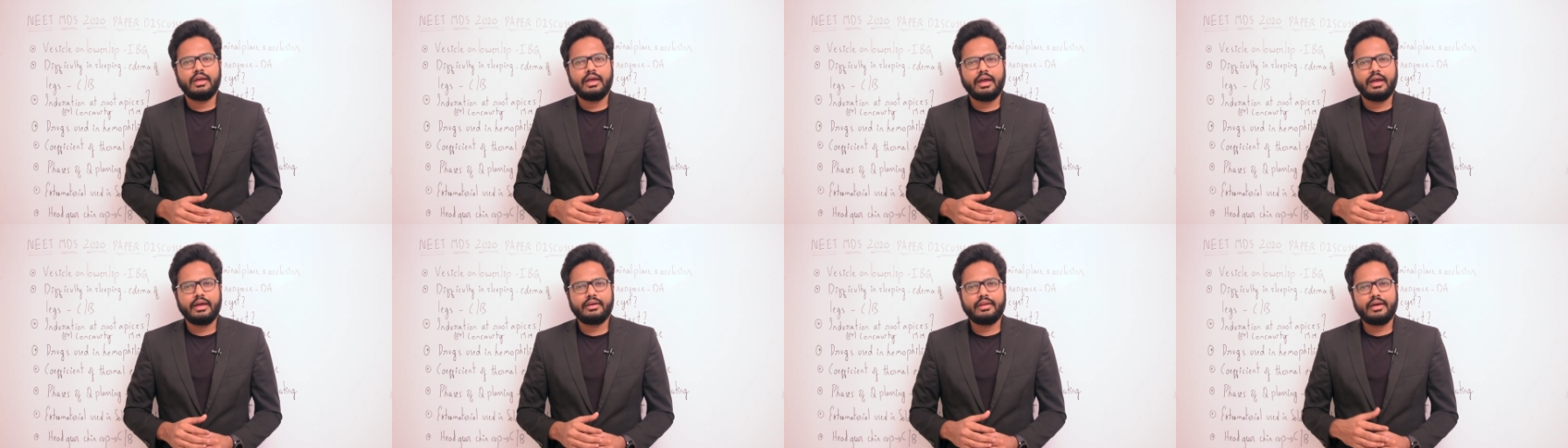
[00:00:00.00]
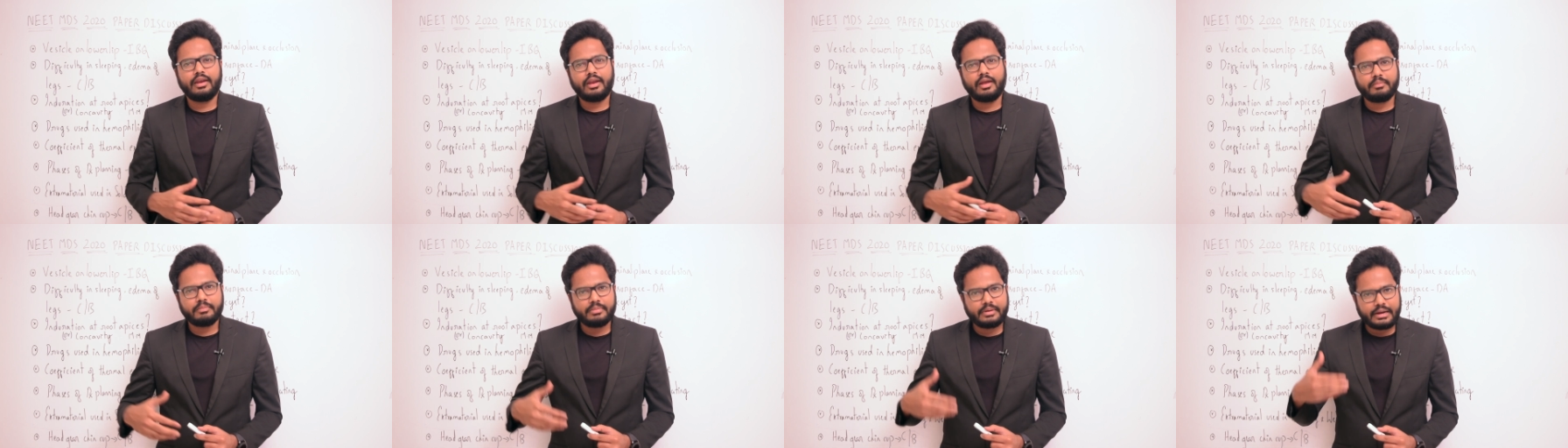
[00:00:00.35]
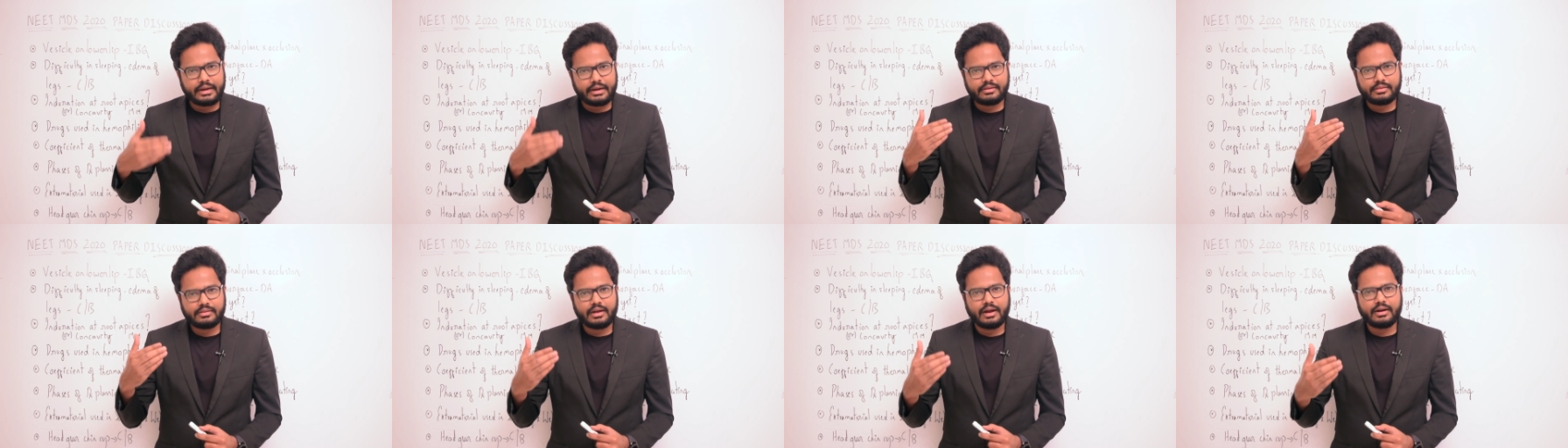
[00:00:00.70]
and I'll
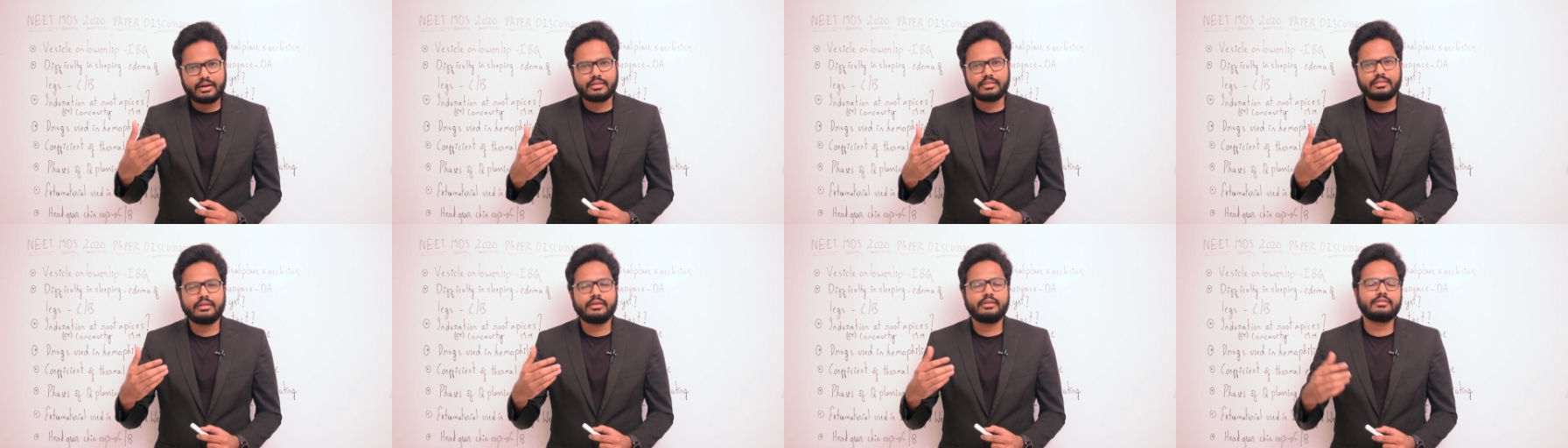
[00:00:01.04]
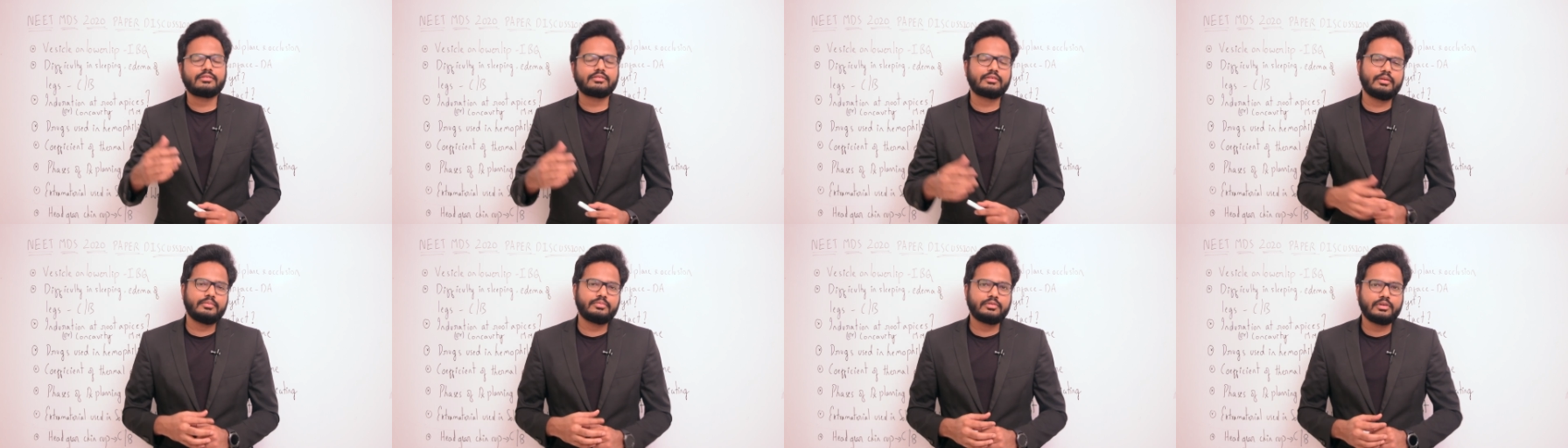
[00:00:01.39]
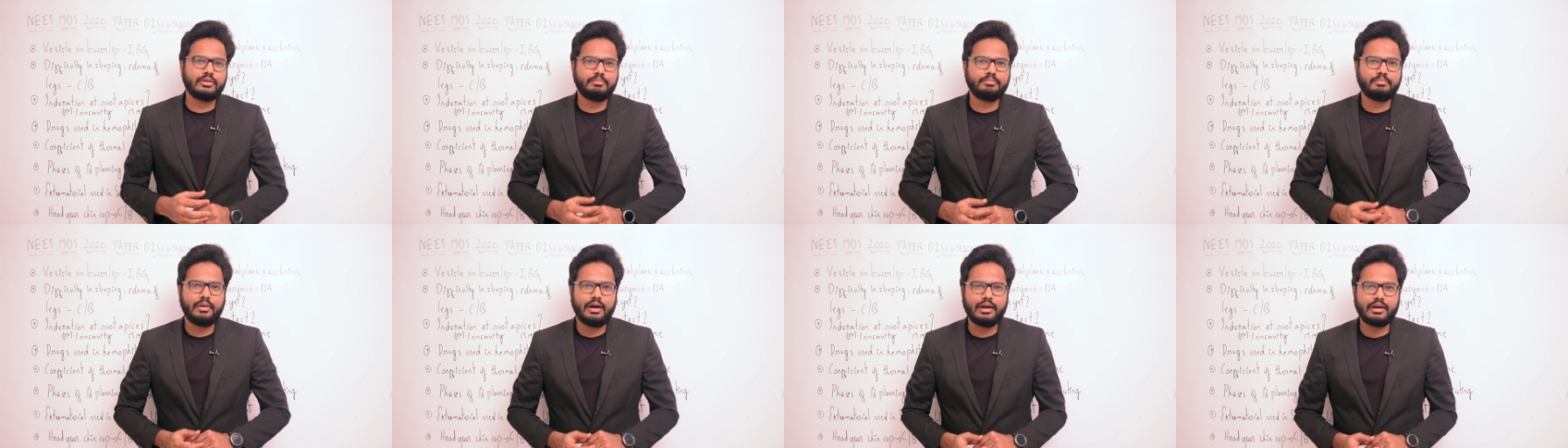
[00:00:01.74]
update that in the
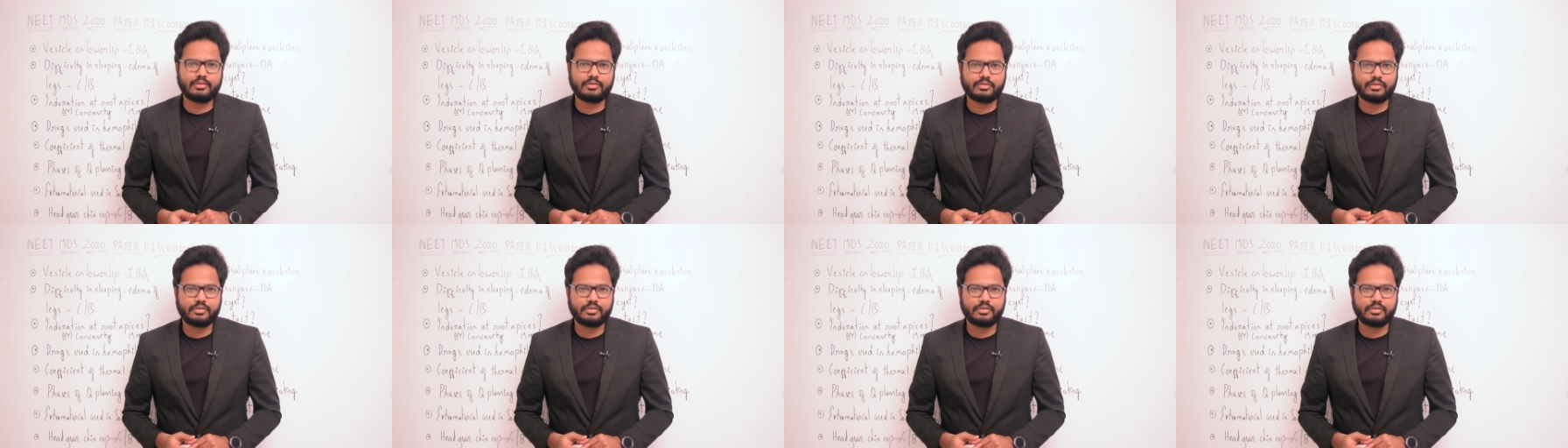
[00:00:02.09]
description part